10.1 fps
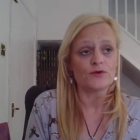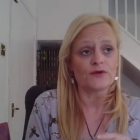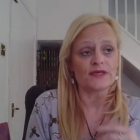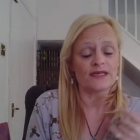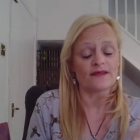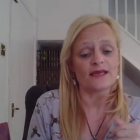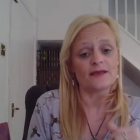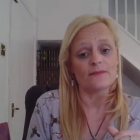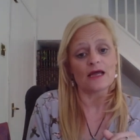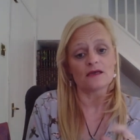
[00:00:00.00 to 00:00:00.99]
you can either
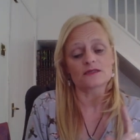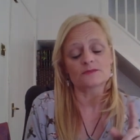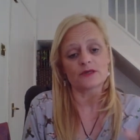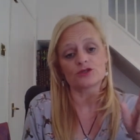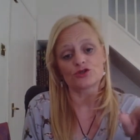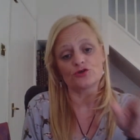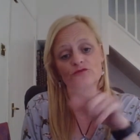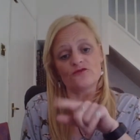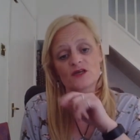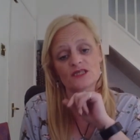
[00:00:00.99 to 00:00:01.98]
email us, but do
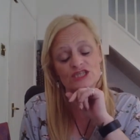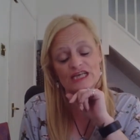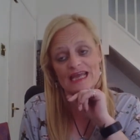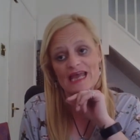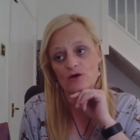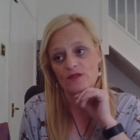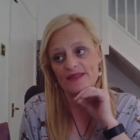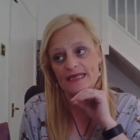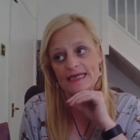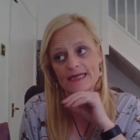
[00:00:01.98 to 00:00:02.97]
first check out
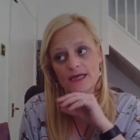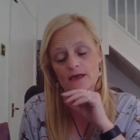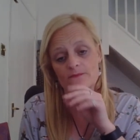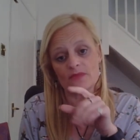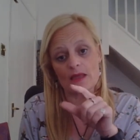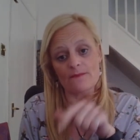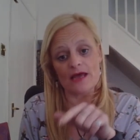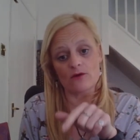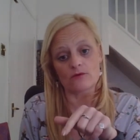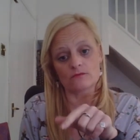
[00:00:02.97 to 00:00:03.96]
the um,
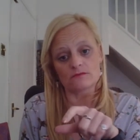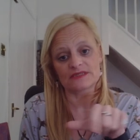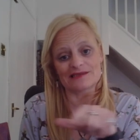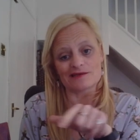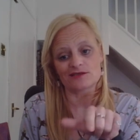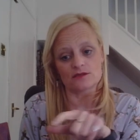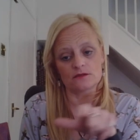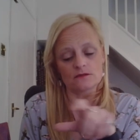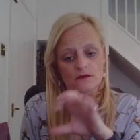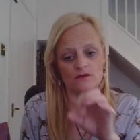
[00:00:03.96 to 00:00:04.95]
About section
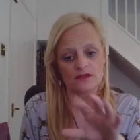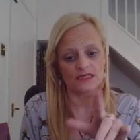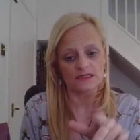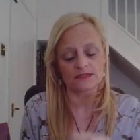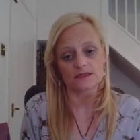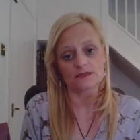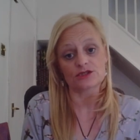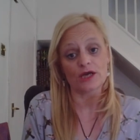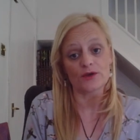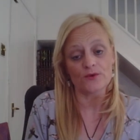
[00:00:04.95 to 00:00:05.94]
on this
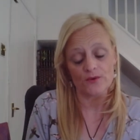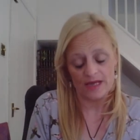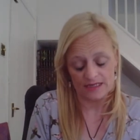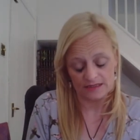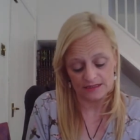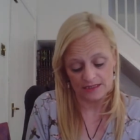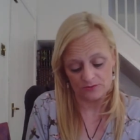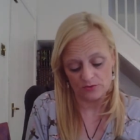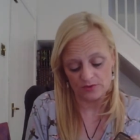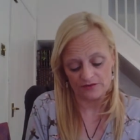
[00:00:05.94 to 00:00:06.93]
channel, and it
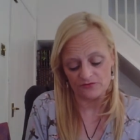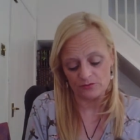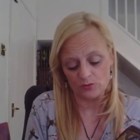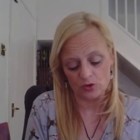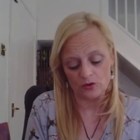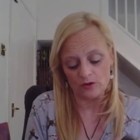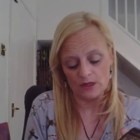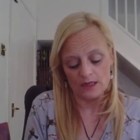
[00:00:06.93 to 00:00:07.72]
will give you more